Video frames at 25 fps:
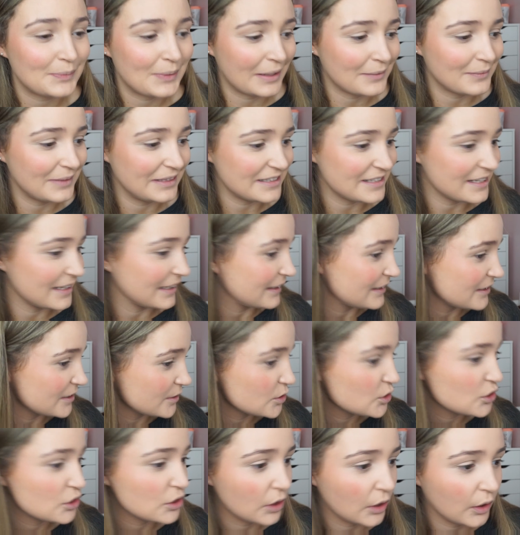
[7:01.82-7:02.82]
pigmented,
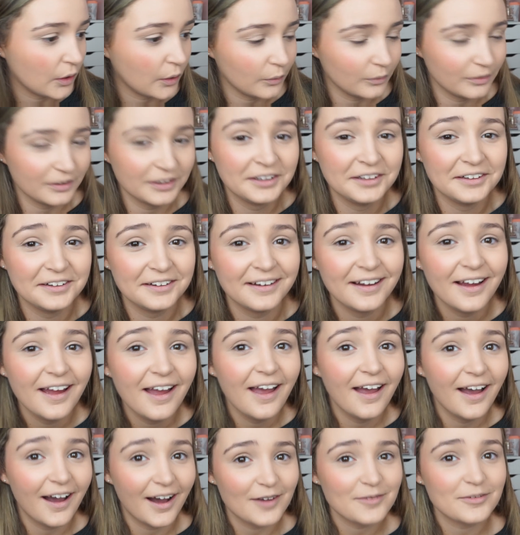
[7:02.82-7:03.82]
so
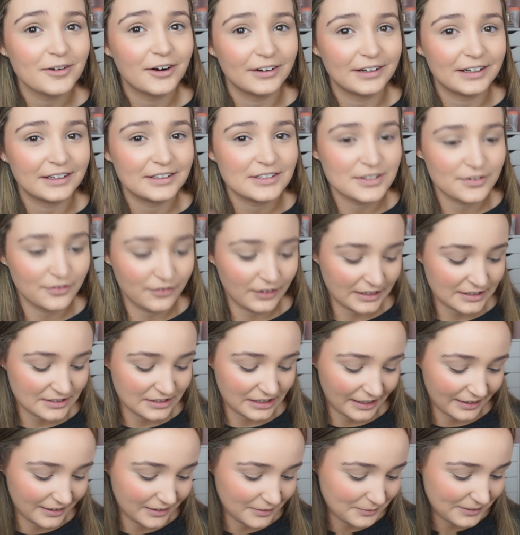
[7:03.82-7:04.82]
I'm going to need to fix
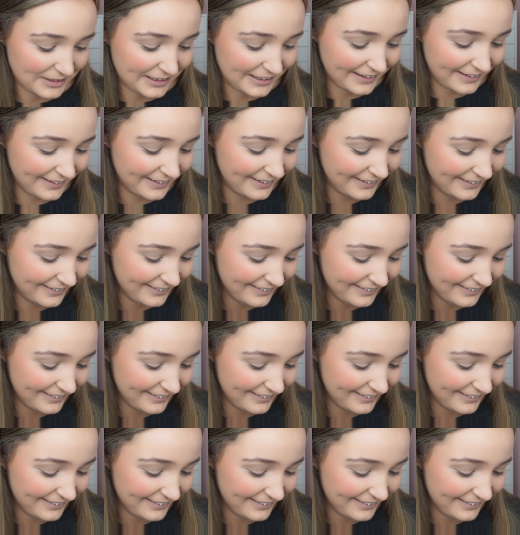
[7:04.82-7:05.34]
that in a minute.